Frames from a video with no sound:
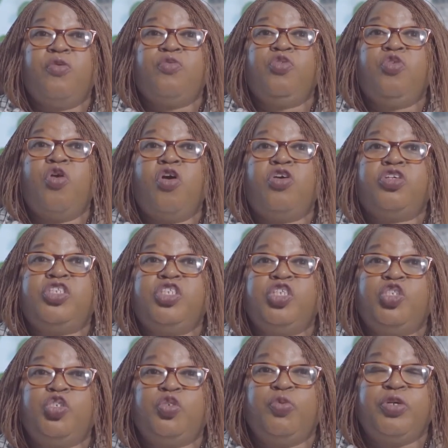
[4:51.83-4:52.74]
Your
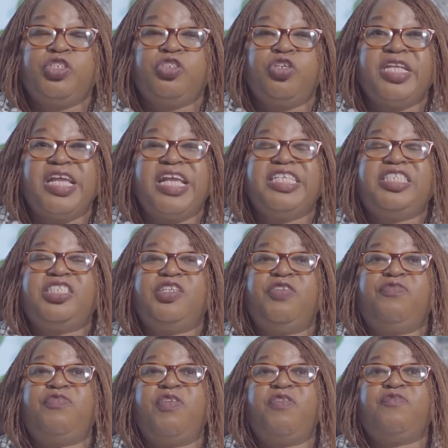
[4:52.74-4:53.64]
situation is
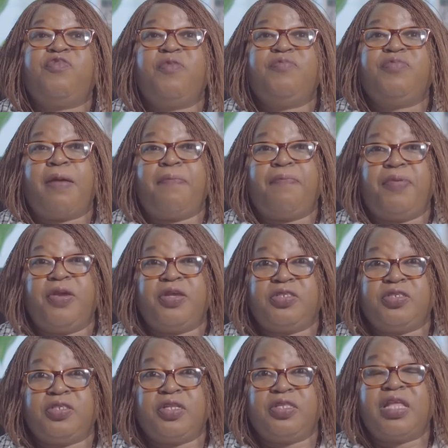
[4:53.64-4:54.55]
different from that
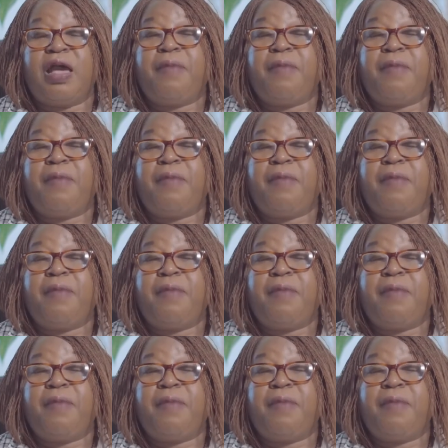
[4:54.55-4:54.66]
person.